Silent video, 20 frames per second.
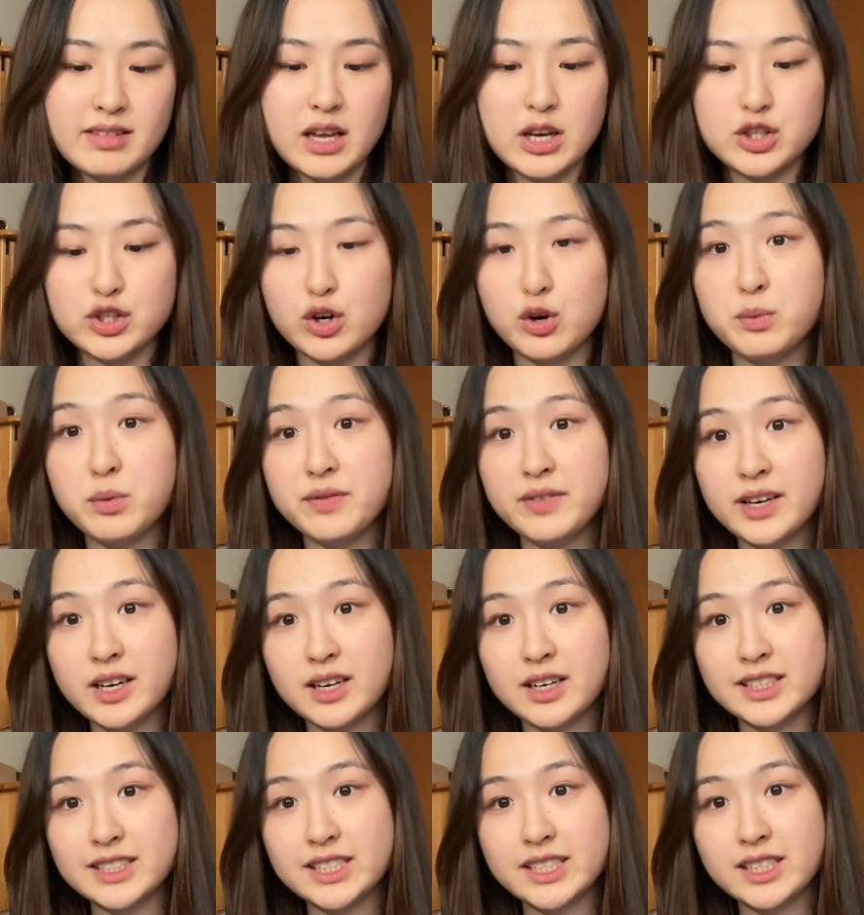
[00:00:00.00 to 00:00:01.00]
So moving
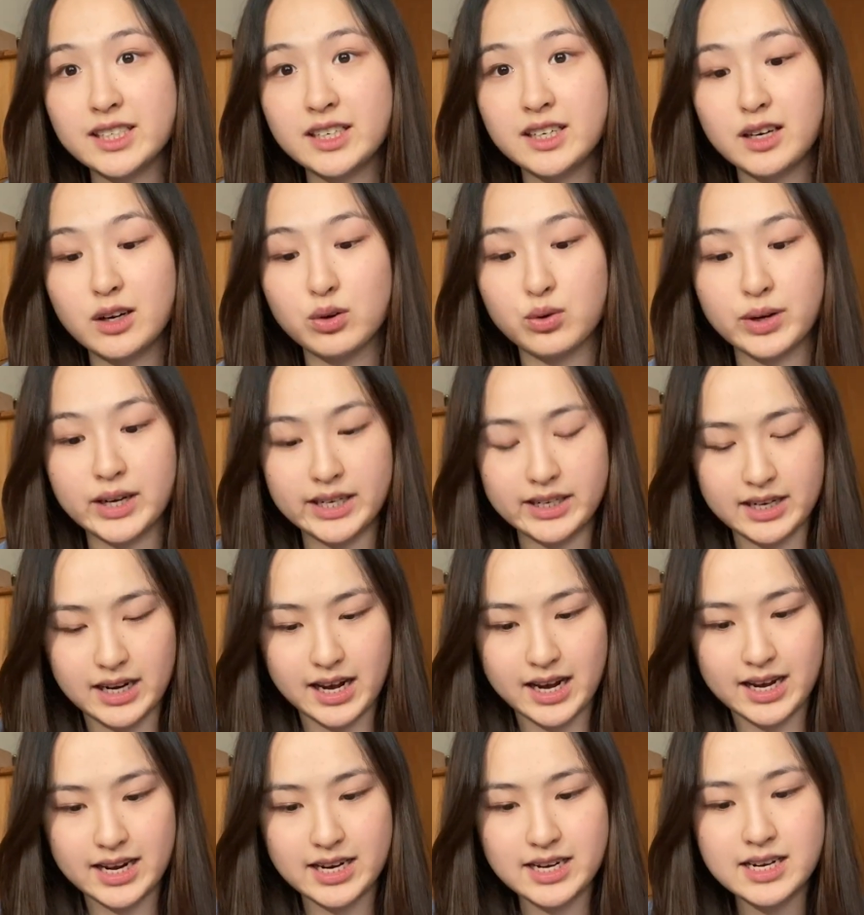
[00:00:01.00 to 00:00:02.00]
on to grade
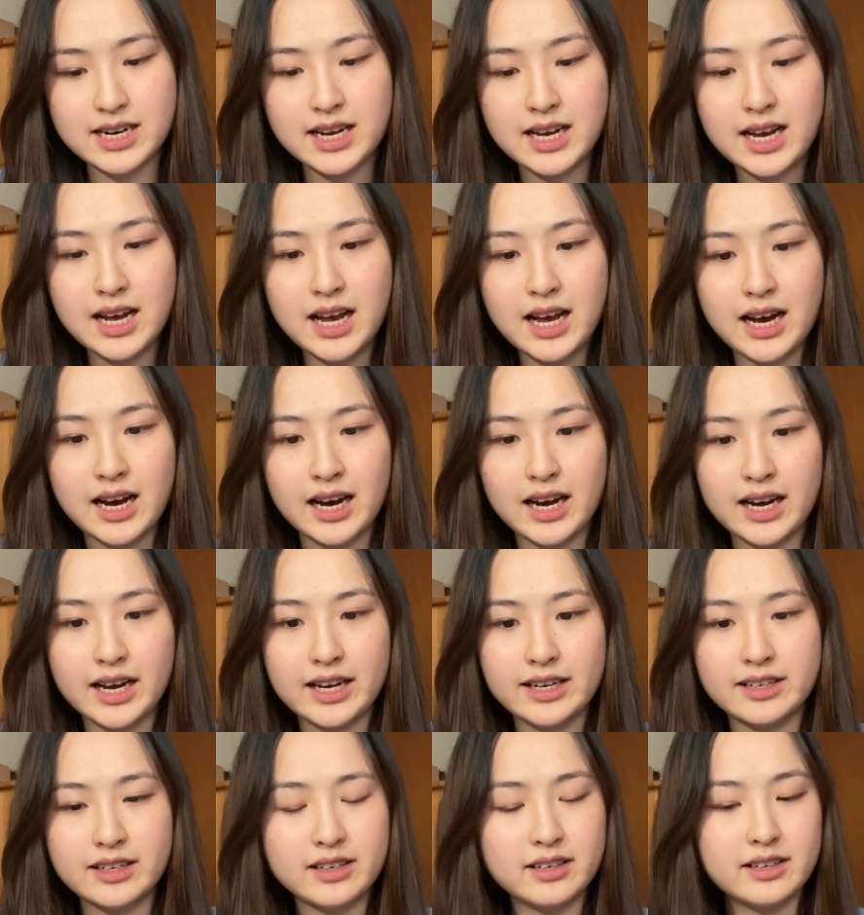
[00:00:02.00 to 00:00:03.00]
nine, I
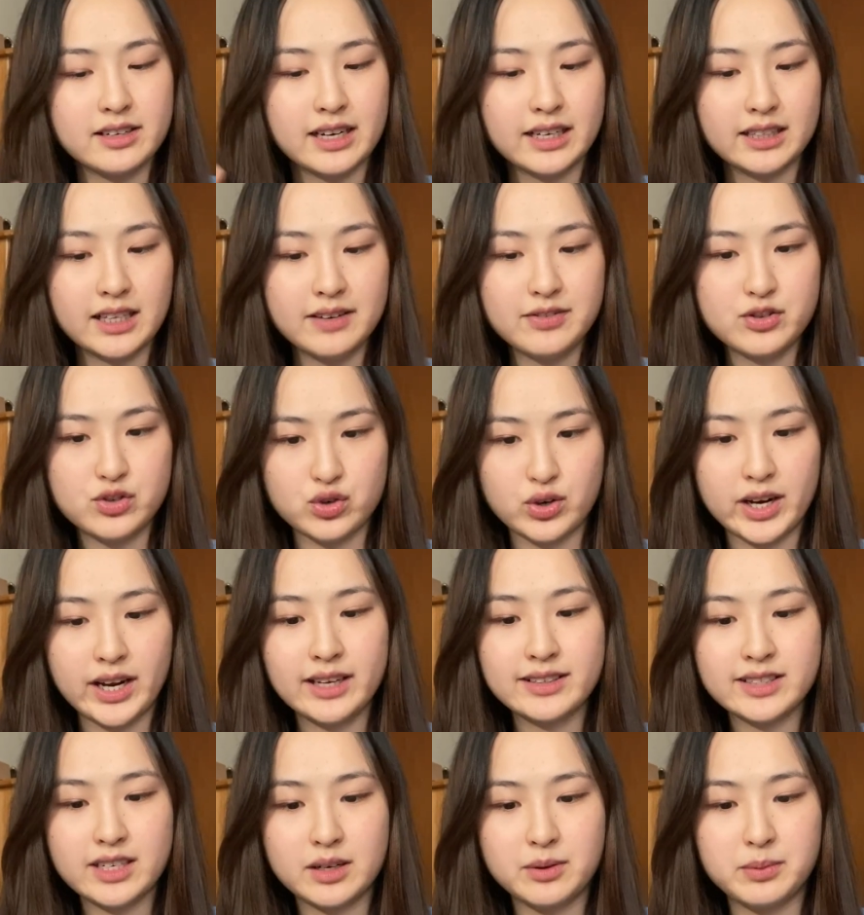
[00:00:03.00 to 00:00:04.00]
didn't, I left
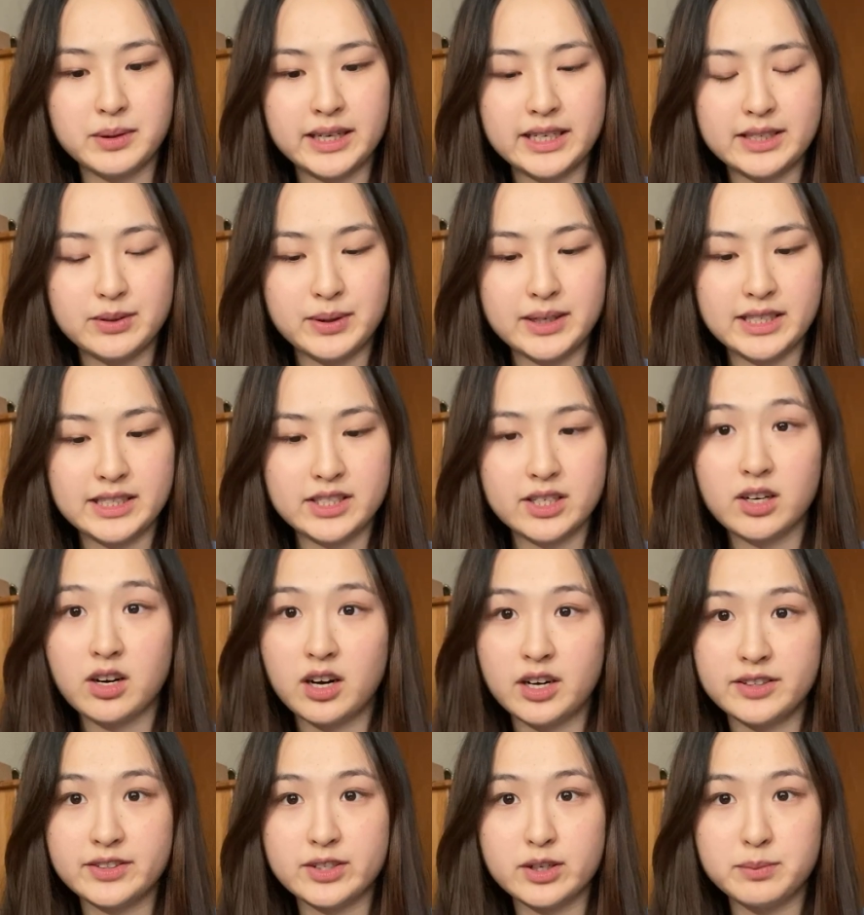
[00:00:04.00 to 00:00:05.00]
strings and I played, went into
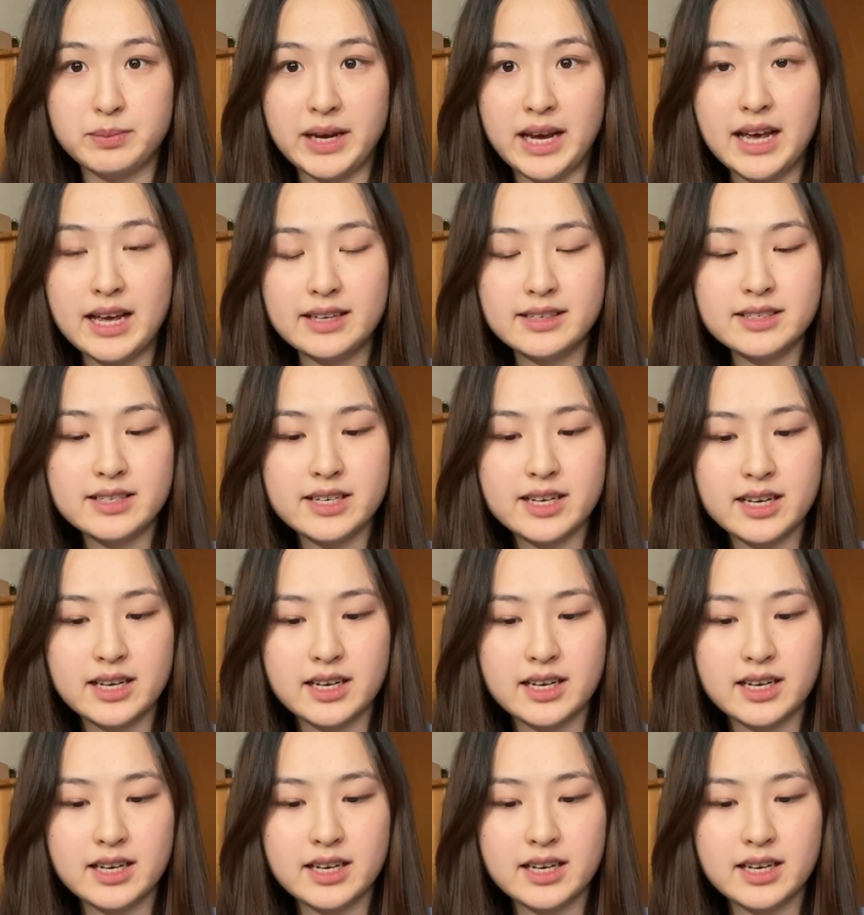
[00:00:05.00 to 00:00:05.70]
concert band.